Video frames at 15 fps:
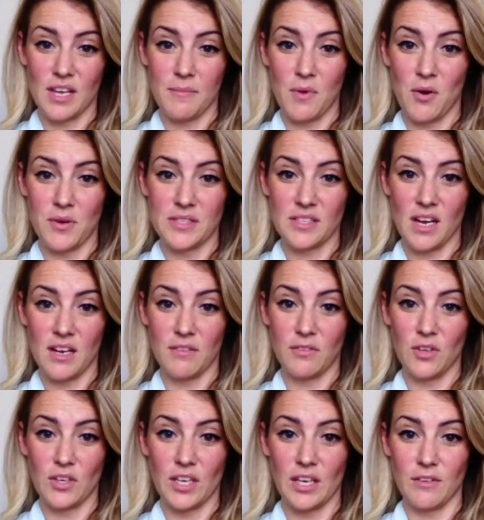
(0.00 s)
I'm always kind of
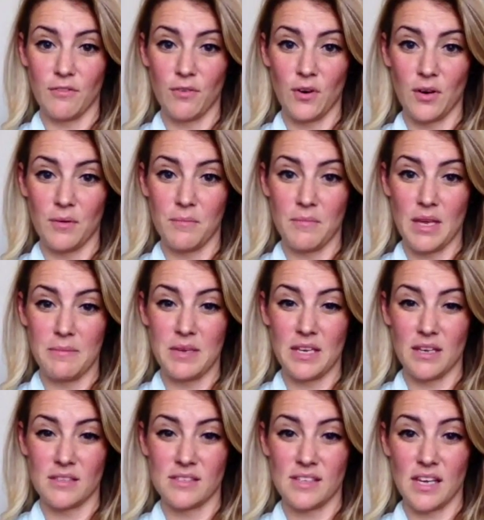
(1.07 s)
looking for maybe
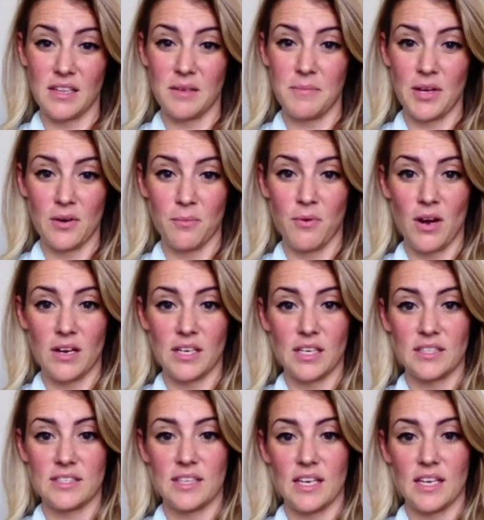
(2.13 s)
a slightly better product